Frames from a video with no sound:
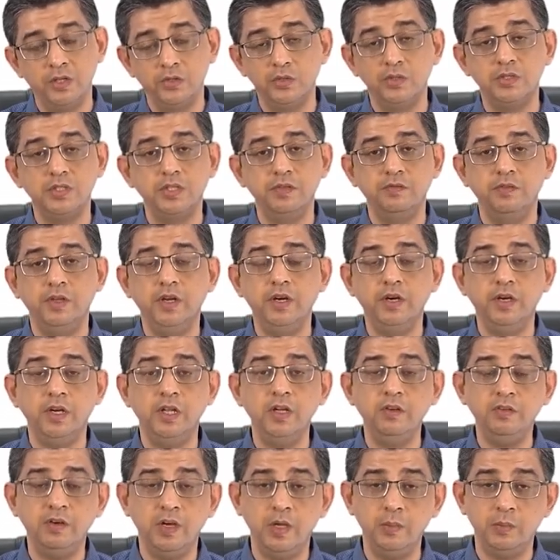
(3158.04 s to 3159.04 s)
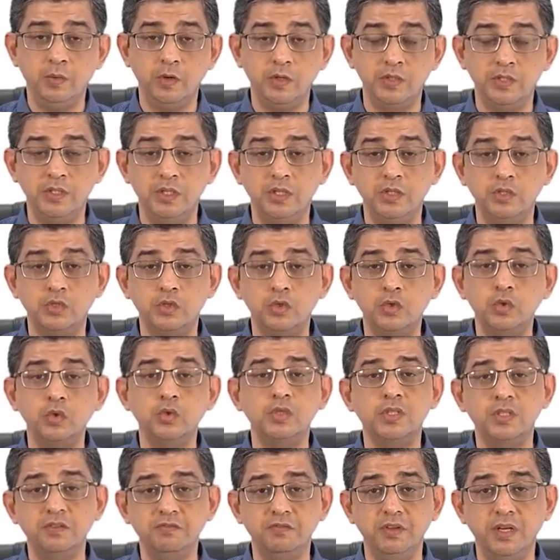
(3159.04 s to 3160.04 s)
So severity of hypoxia is so
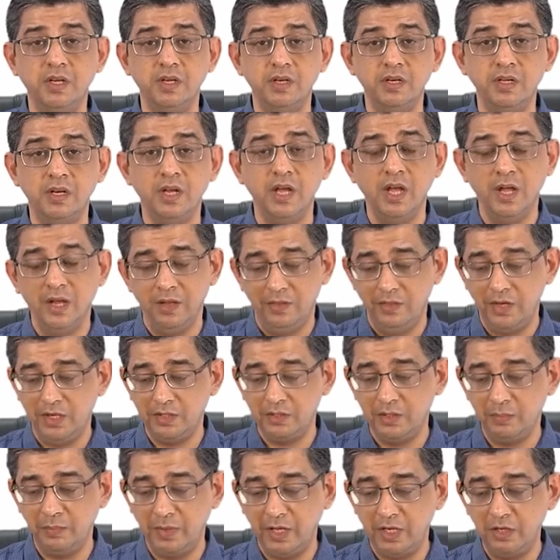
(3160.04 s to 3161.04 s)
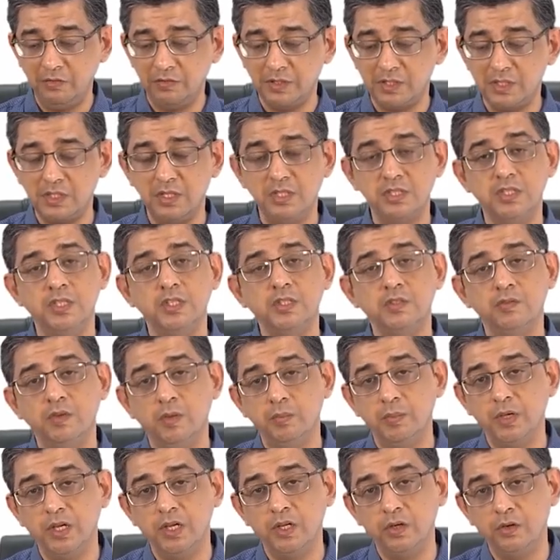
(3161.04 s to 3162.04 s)
severe that the manifestations
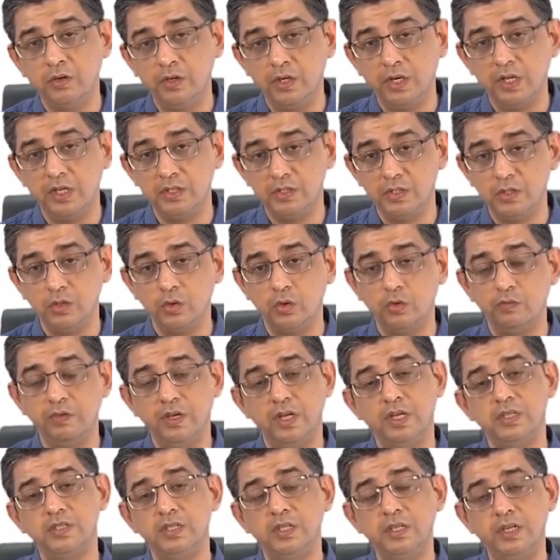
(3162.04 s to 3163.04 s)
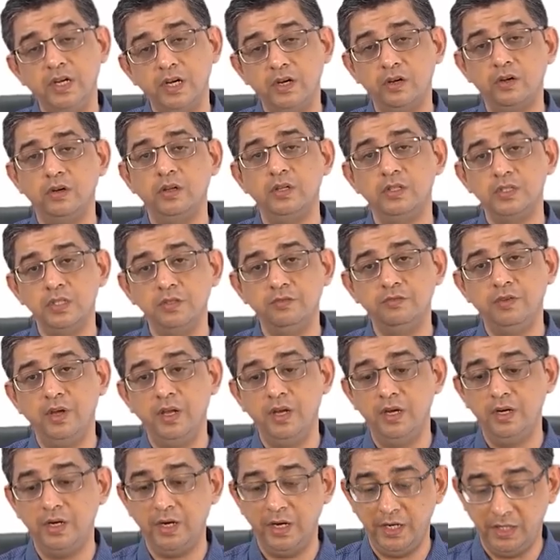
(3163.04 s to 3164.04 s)
will begin on day 0, whereas in tetralogy
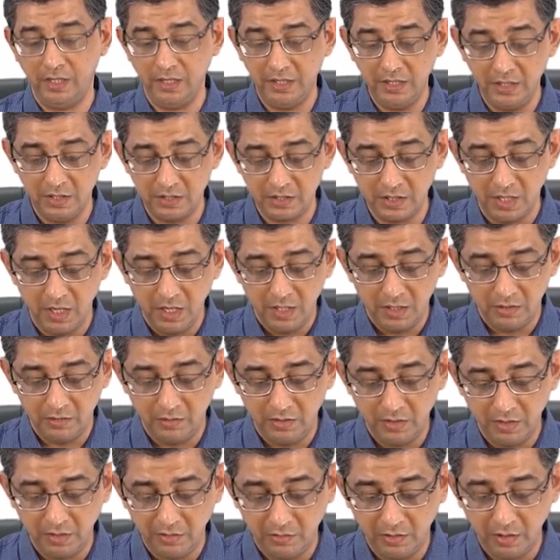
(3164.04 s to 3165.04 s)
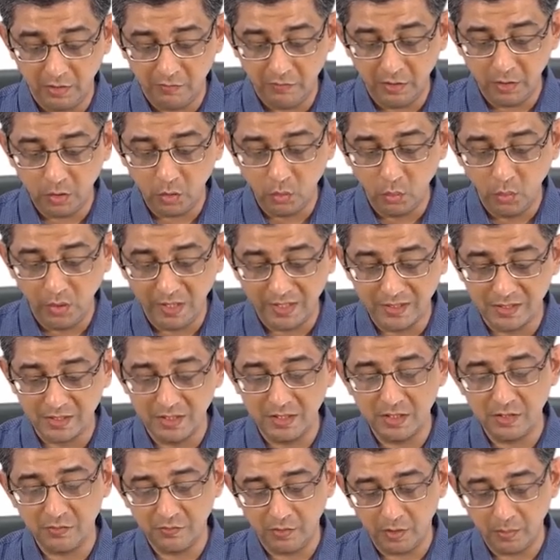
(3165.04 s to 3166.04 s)
fallet, at least there were 2
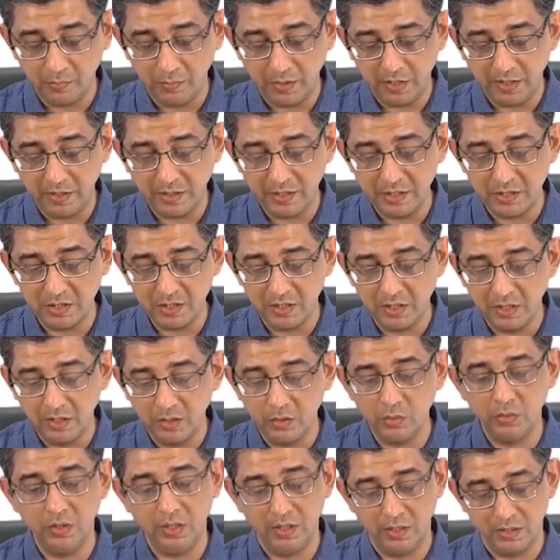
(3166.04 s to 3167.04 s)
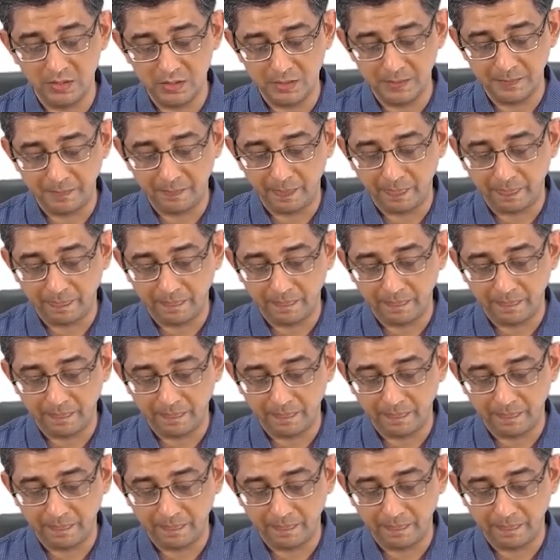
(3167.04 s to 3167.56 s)
exits for blood reaching into the lungs.